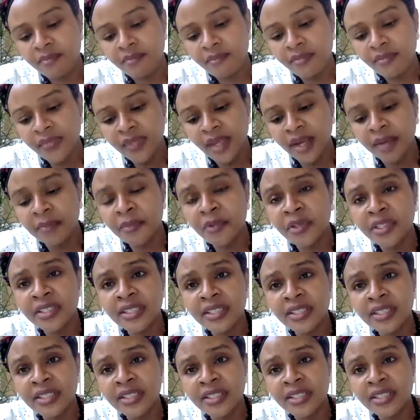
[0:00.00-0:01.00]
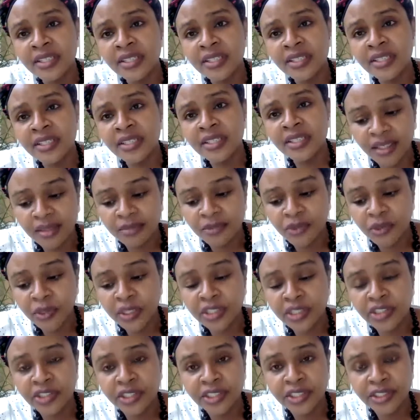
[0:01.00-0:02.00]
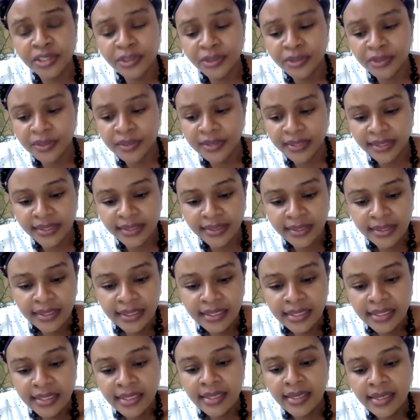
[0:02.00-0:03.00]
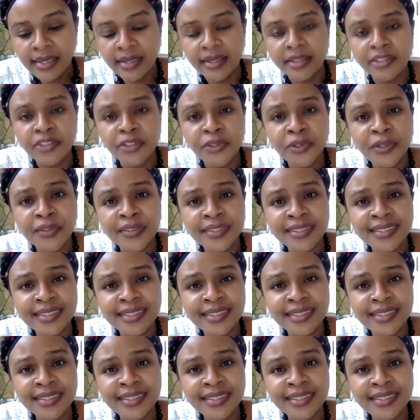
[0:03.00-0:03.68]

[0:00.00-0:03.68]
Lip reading: I'm greatly honored to address you today during this